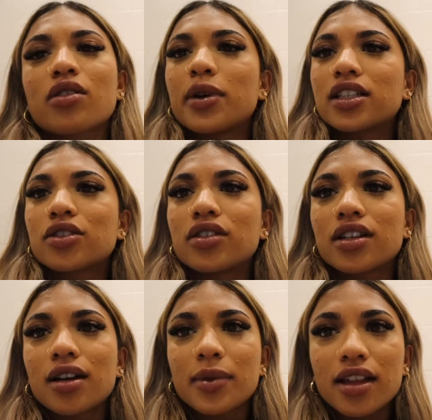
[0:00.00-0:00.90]

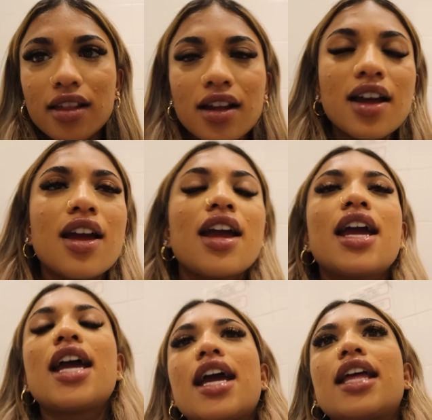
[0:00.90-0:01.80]
melatonin gummies,
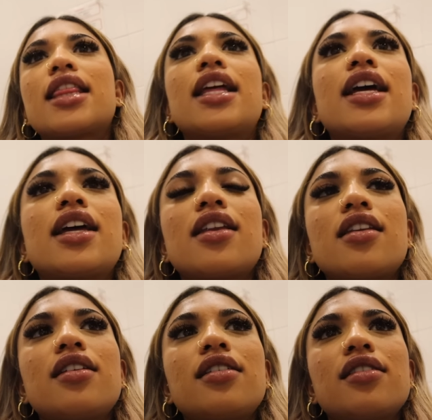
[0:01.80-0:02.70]
and then